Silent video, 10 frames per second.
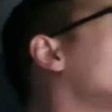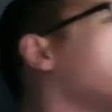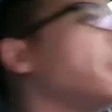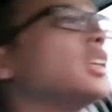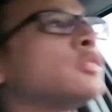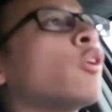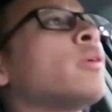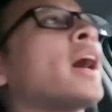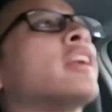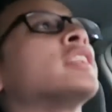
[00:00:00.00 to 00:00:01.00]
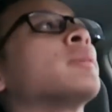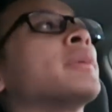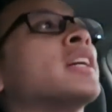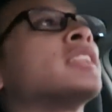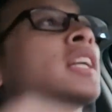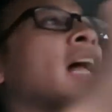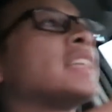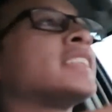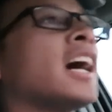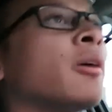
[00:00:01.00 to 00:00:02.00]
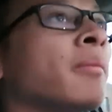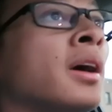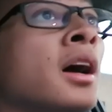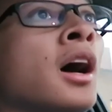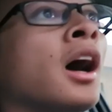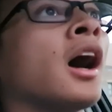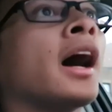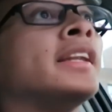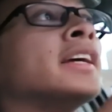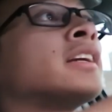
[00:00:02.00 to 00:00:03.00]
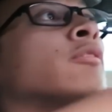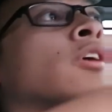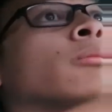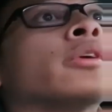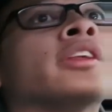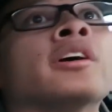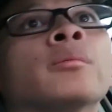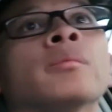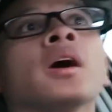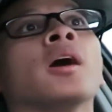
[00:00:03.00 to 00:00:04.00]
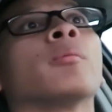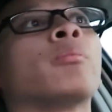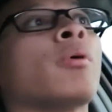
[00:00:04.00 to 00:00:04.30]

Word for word: Maybe his phone died or something, because the last time uh, I did confirm with him uh,